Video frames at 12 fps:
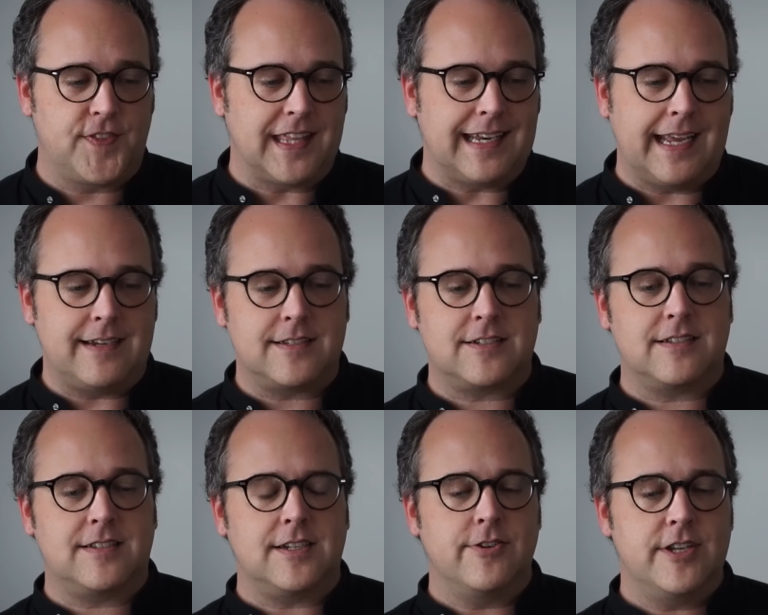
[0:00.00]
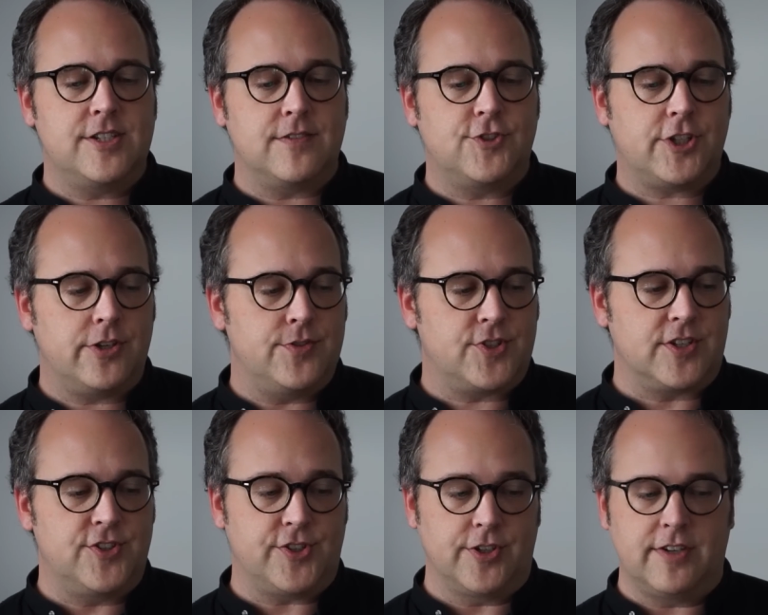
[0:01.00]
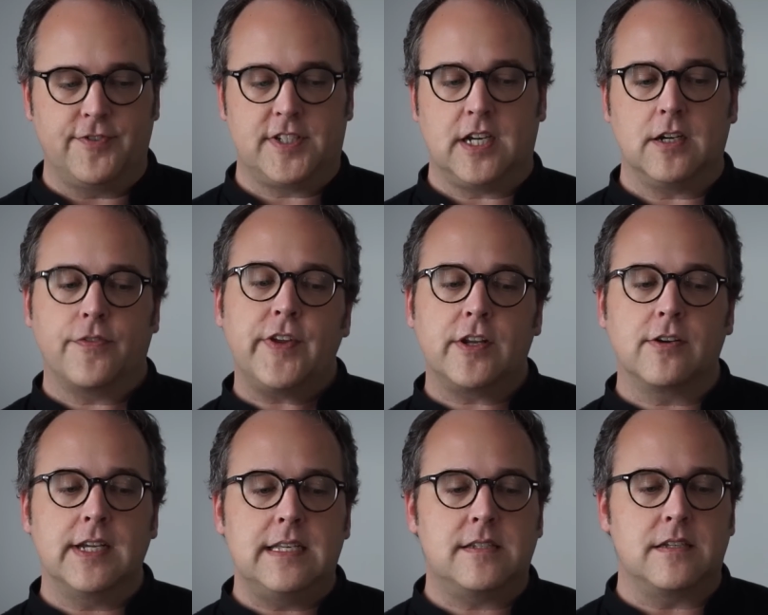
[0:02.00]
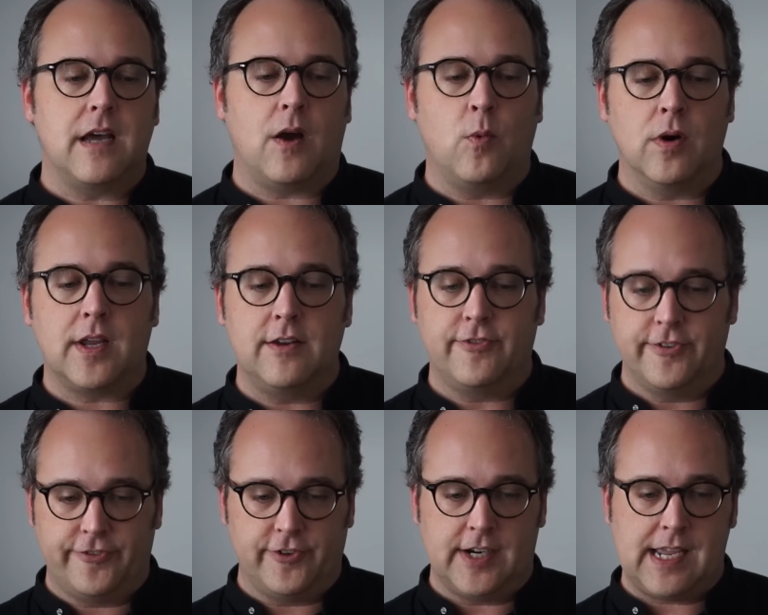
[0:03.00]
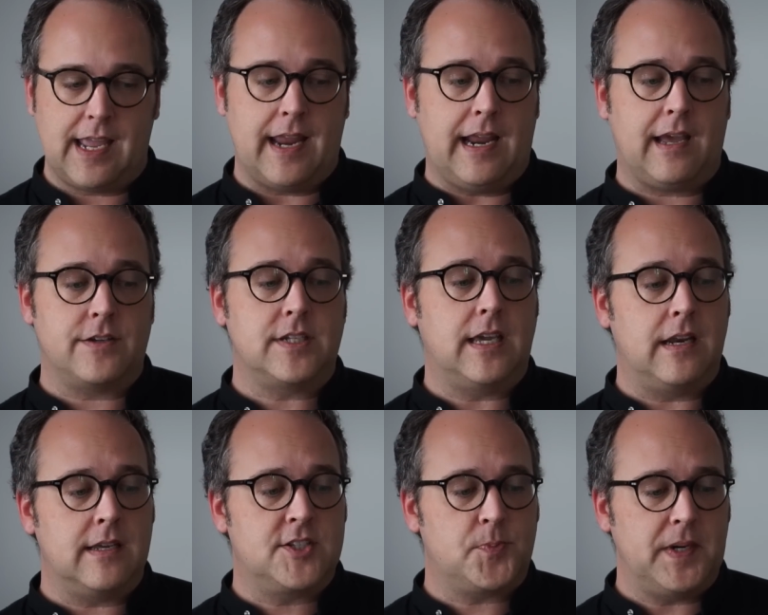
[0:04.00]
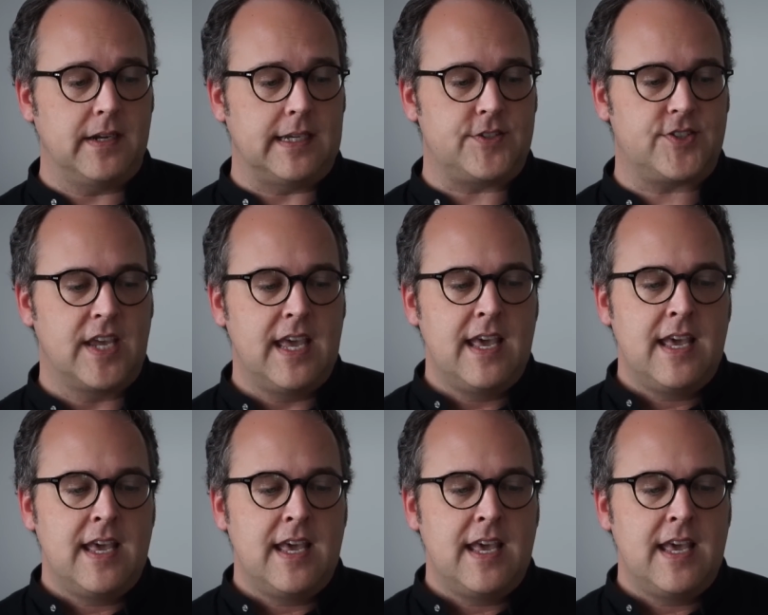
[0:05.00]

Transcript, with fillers: for the latest series of shows concerning photography degrees, not working for free, and how to get experience.